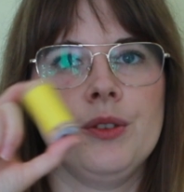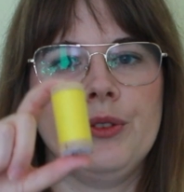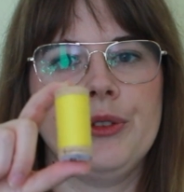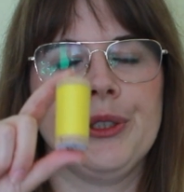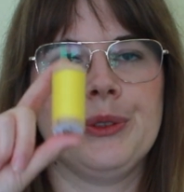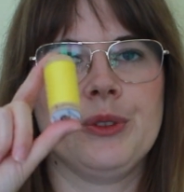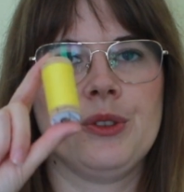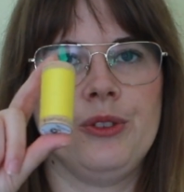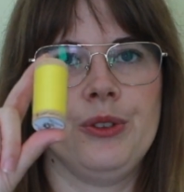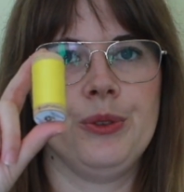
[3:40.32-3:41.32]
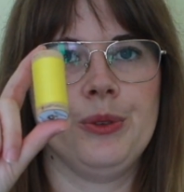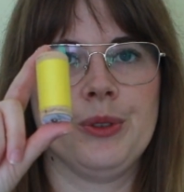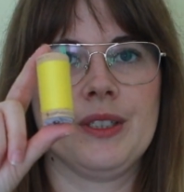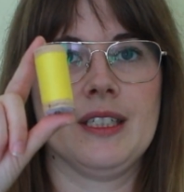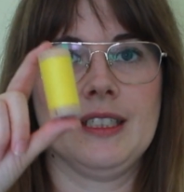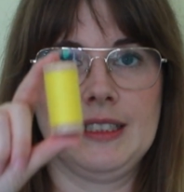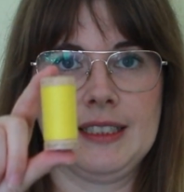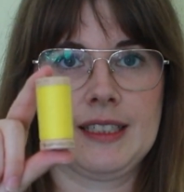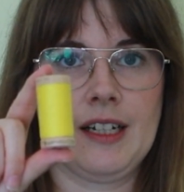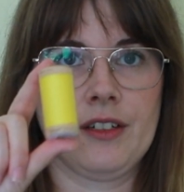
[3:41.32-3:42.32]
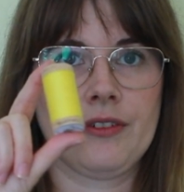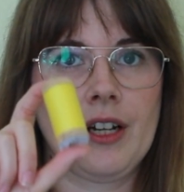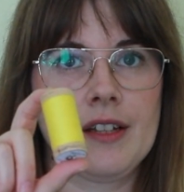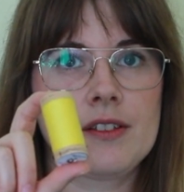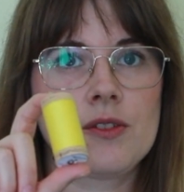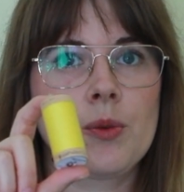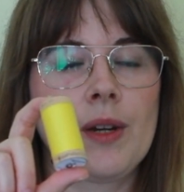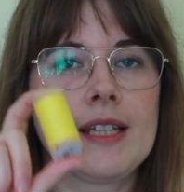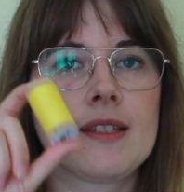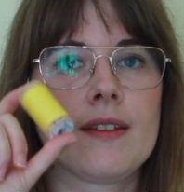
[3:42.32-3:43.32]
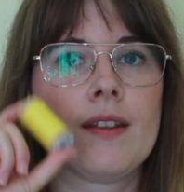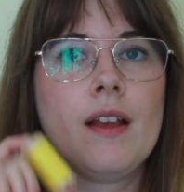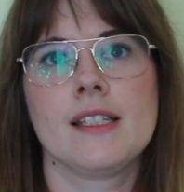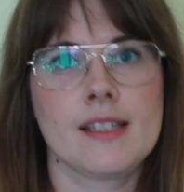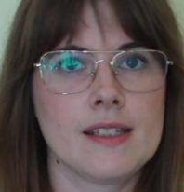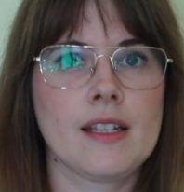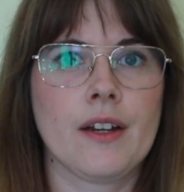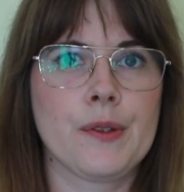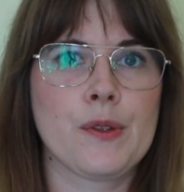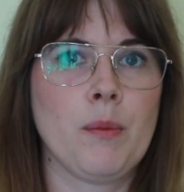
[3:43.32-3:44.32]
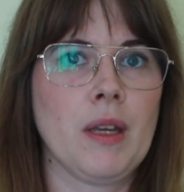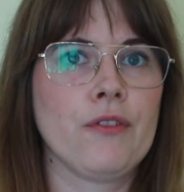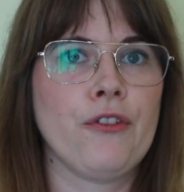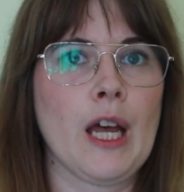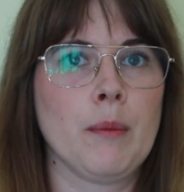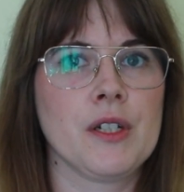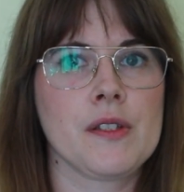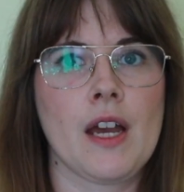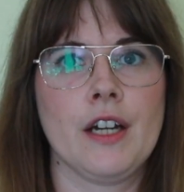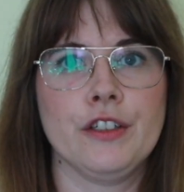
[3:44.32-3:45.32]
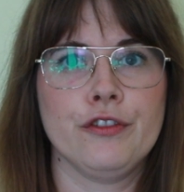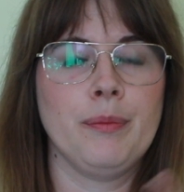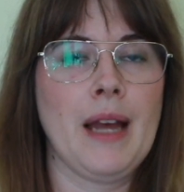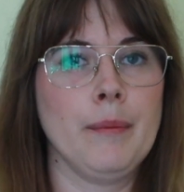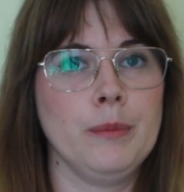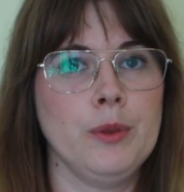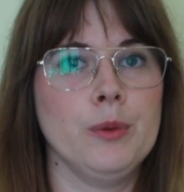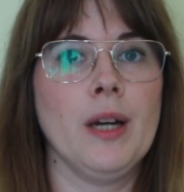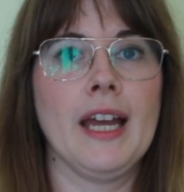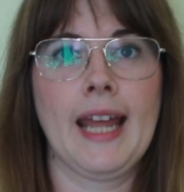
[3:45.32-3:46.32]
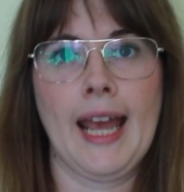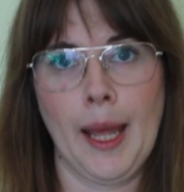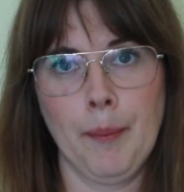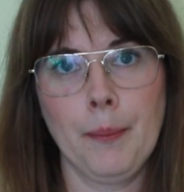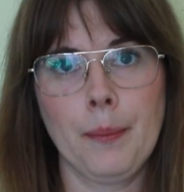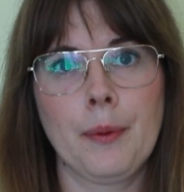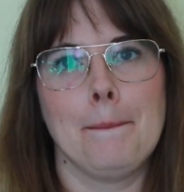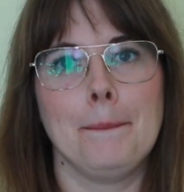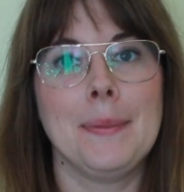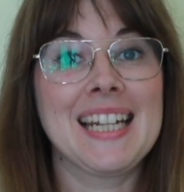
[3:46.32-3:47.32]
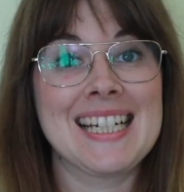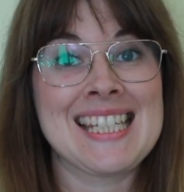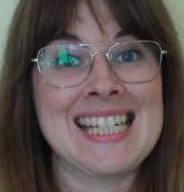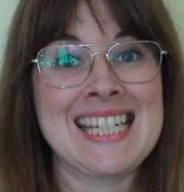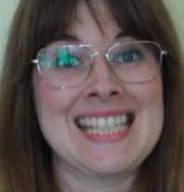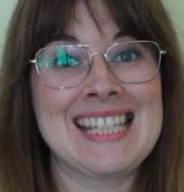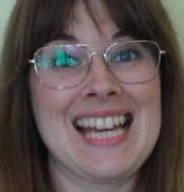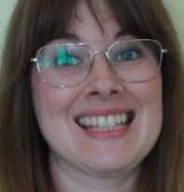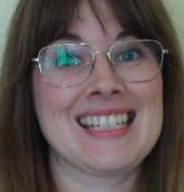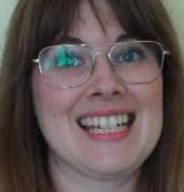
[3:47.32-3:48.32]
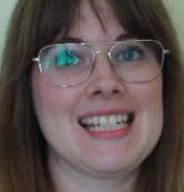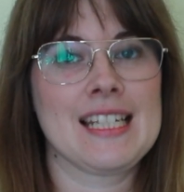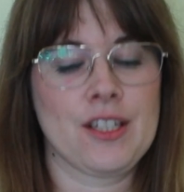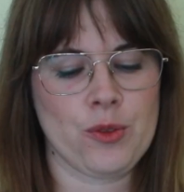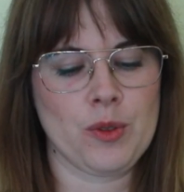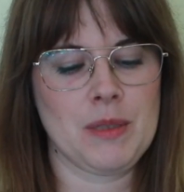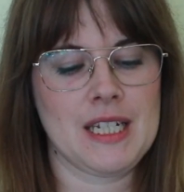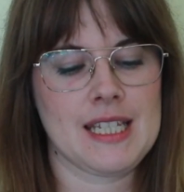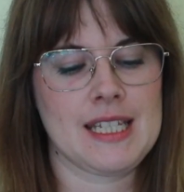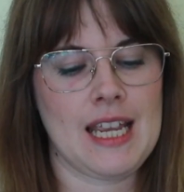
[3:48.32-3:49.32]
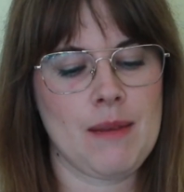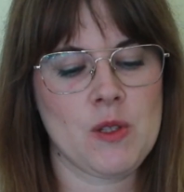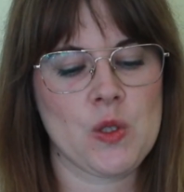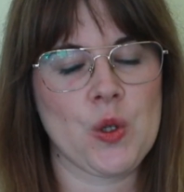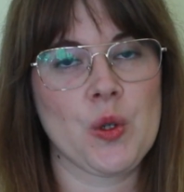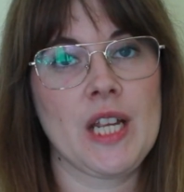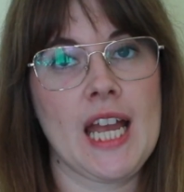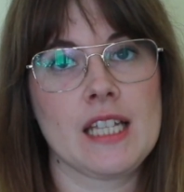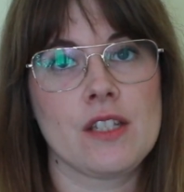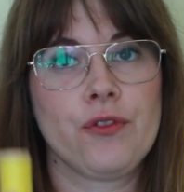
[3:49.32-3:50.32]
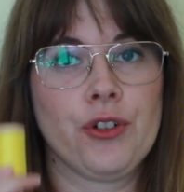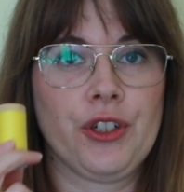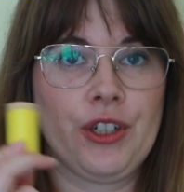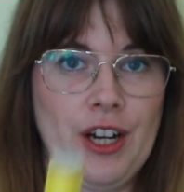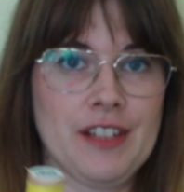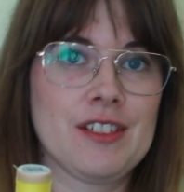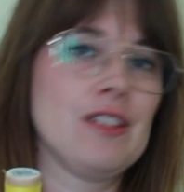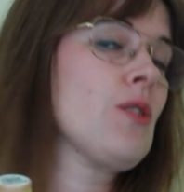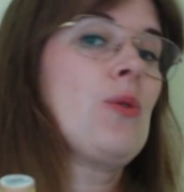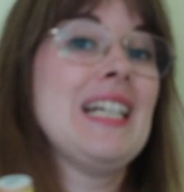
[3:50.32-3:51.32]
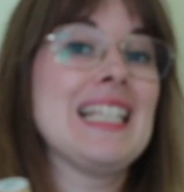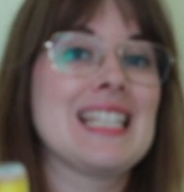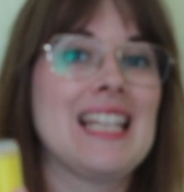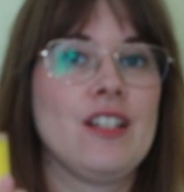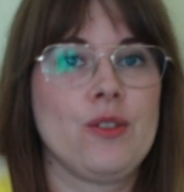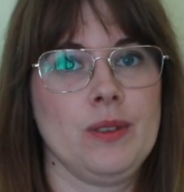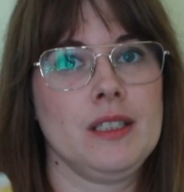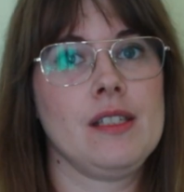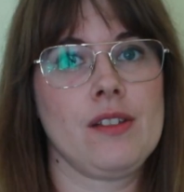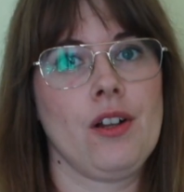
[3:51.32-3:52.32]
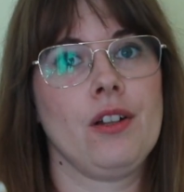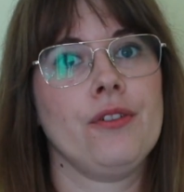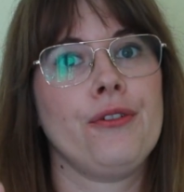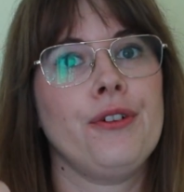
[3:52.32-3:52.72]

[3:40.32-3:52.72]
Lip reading: Don't use this kind of cotton thread, since they also make fibers out of bamboo and hemp. But I think in that case it will be the same story as for the cotton threads, and it will dissolve